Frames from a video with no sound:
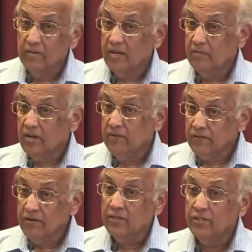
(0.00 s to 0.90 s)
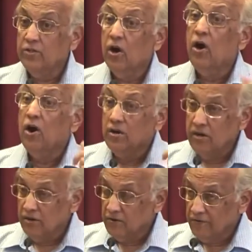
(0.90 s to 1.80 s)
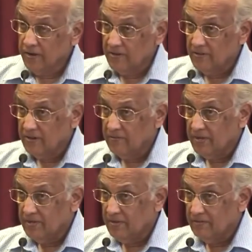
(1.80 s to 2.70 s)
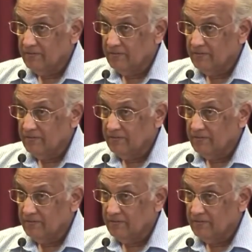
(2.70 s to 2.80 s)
commandment first to honor your father and mother.